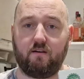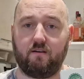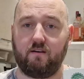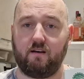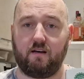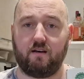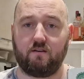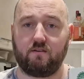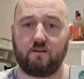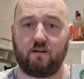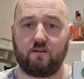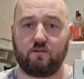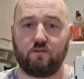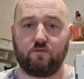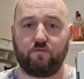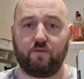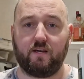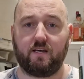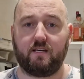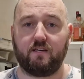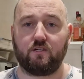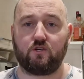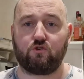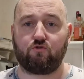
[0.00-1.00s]
I, I just
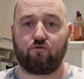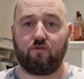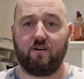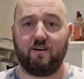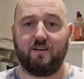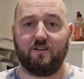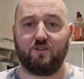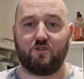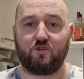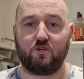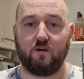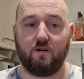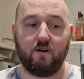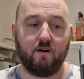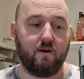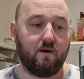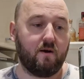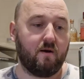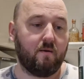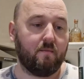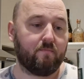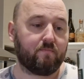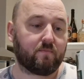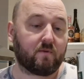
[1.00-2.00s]
think it's strange.
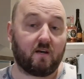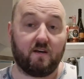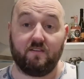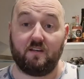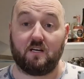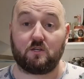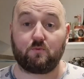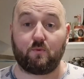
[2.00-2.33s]
And that's